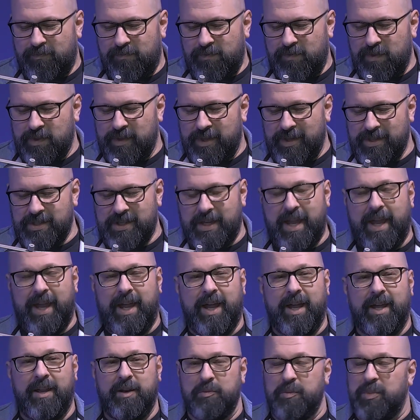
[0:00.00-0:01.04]
this
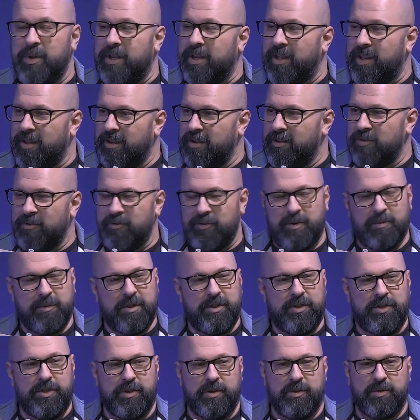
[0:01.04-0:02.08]
can be from the
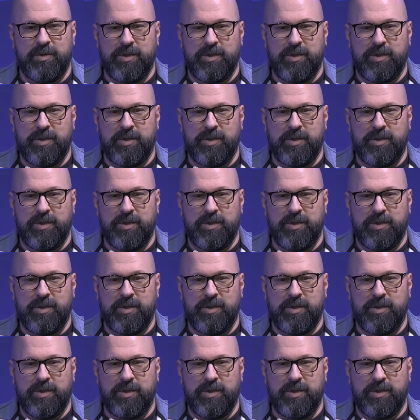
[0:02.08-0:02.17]
Jews,